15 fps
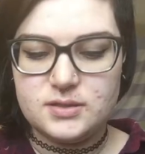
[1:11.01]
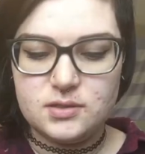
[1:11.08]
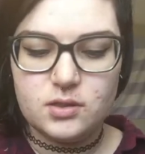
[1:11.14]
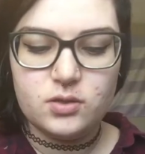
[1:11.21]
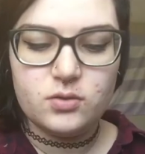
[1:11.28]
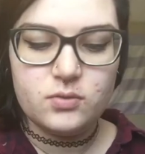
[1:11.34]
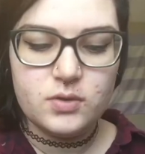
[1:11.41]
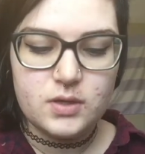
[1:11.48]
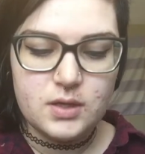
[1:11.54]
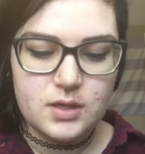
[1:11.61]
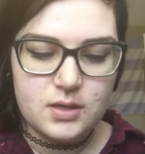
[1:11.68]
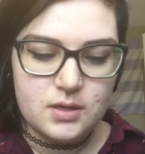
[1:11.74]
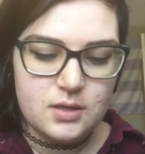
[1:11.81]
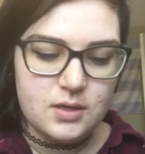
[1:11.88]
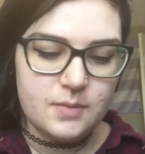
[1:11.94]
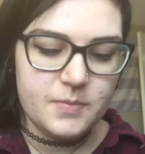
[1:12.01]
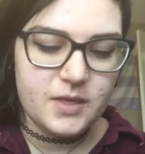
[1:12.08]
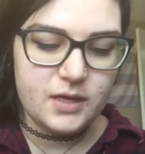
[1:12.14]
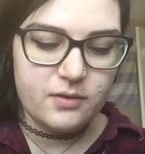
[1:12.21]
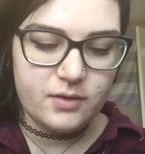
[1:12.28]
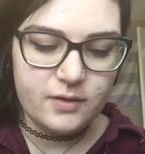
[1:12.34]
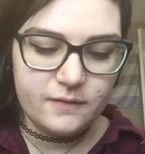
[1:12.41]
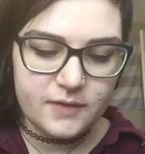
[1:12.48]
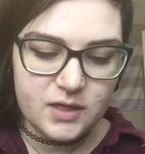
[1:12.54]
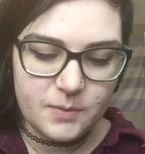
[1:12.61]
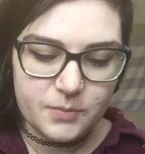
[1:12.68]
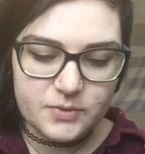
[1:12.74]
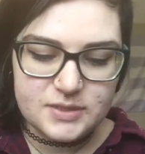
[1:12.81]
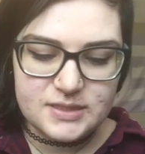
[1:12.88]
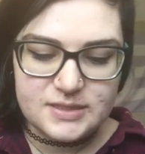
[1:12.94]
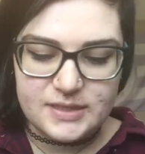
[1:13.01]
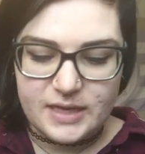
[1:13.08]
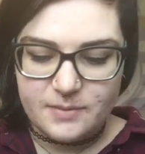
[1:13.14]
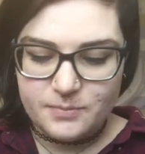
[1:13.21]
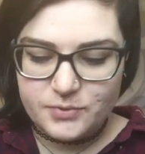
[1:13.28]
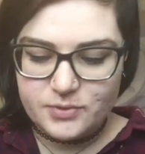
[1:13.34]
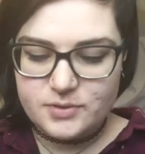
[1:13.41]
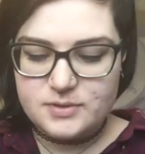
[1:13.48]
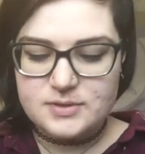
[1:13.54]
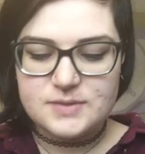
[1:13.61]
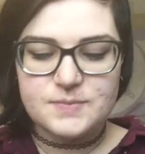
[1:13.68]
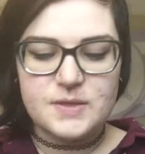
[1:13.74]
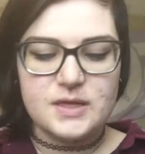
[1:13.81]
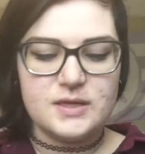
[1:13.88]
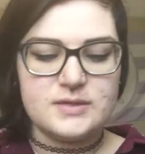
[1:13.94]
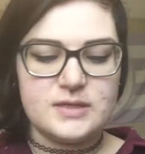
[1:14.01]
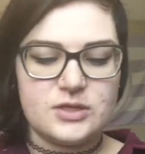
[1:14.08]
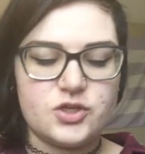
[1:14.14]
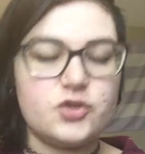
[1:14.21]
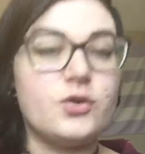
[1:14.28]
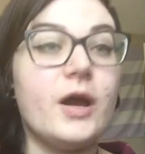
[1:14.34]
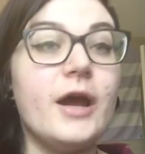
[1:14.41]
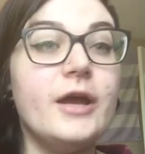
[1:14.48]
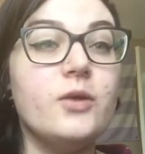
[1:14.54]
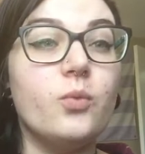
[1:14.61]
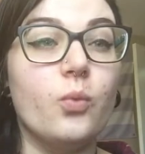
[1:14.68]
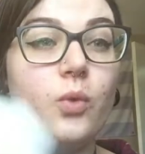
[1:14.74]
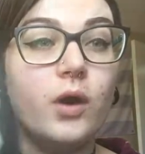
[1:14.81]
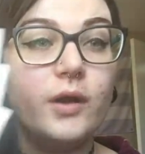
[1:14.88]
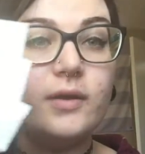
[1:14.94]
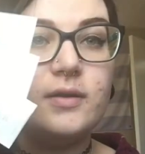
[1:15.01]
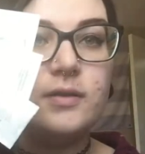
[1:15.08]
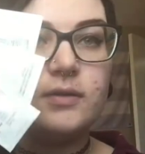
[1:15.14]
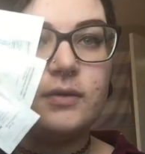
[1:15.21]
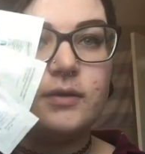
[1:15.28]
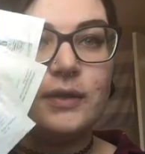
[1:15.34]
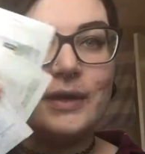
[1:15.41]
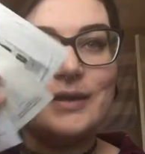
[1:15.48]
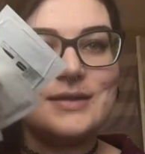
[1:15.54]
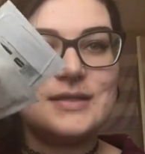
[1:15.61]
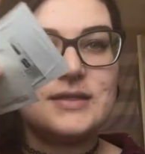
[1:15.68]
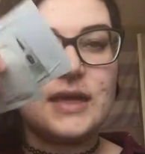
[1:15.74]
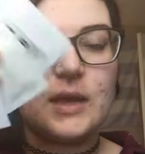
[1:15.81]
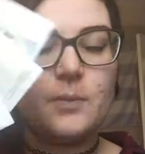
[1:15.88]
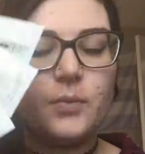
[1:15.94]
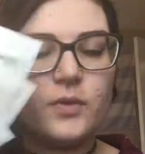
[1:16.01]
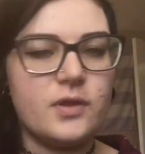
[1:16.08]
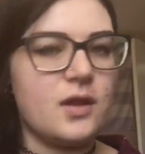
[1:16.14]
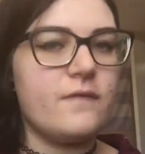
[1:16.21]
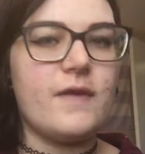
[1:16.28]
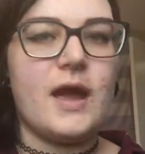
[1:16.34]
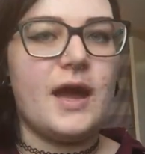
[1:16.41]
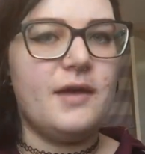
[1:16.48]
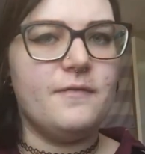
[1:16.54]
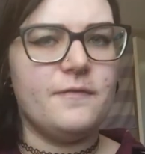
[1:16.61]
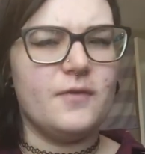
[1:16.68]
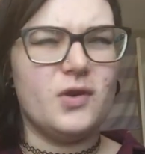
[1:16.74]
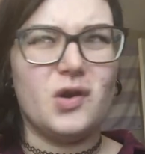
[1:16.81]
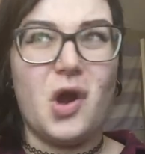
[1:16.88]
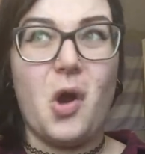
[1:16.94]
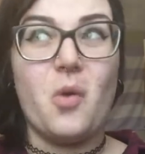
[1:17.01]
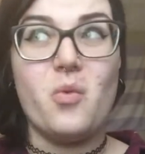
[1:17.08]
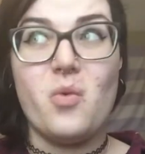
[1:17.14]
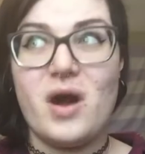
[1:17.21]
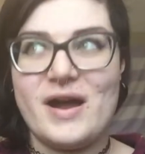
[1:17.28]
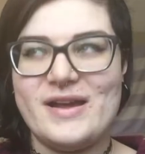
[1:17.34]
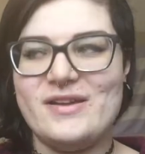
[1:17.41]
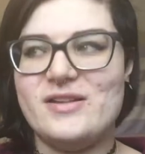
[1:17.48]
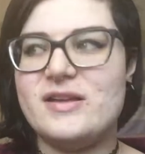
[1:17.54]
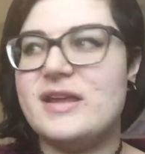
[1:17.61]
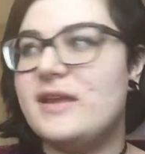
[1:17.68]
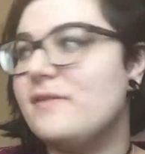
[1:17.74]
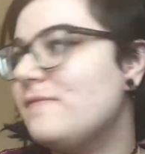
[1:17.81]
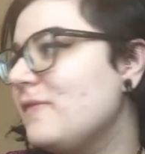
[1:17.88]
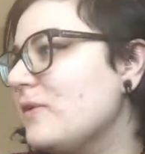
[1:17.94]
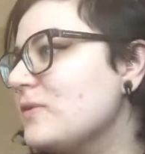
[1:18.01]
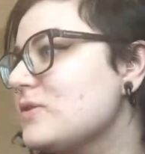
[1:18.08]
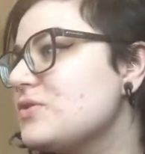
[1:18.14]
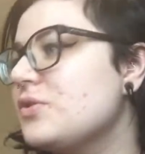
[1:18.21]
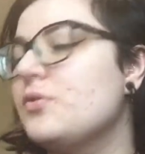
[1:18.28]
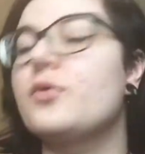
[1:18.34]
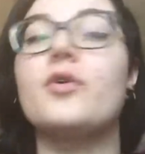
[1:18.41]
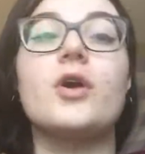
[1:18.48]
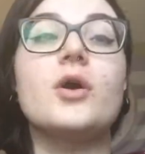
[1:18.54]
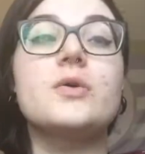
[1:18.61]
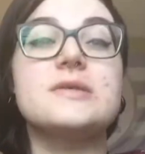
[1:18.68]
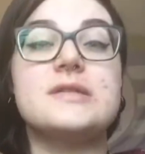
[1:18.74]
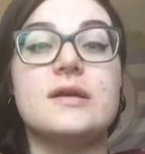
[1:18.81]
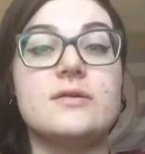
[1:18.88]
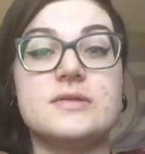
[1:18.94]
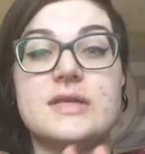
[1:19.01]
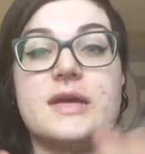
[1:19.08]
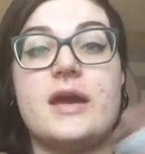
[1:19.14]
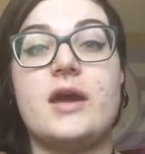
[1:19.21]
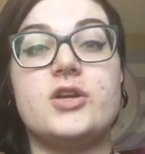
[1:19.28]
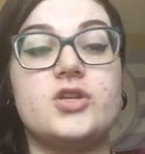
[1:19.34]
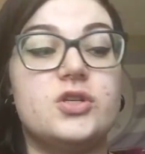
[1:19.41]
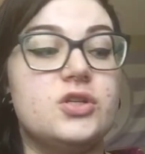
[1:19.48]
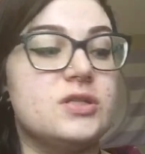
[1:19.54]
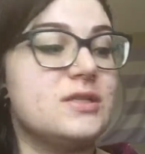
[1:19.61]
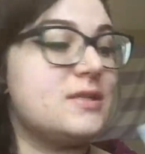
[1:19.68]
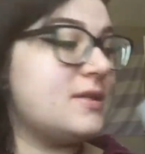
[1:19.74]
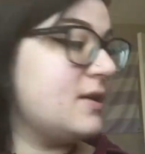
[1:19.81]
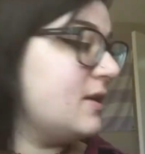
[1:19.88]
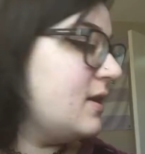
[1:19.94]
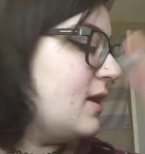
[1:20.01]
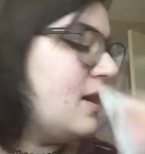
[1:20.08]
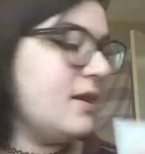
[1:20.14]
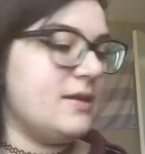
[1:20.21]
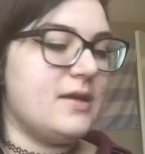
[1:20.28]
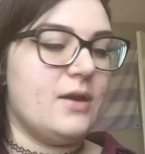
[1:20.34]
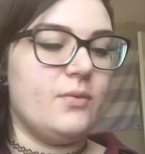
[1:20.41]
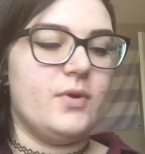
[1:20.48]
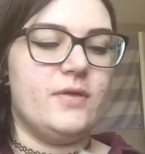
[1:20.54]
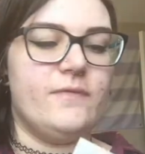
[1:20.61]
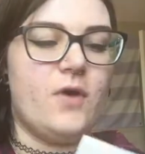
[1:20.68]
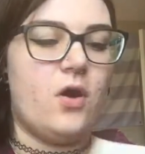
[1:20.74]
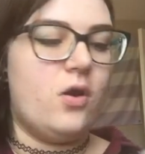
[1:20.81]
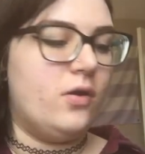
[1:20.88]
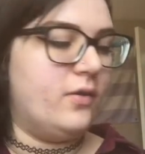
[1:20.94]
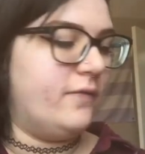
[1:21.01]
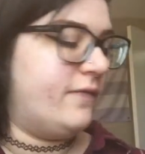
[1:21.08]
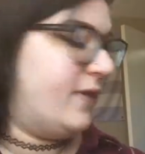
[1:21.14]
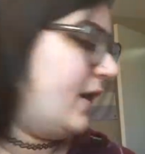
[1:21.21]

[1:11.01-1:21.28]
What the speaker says: So I'm getting rid of a couple samples because I tried one like sample that I've had for a while and it felt so gross, and I was like, I should just get rid of all of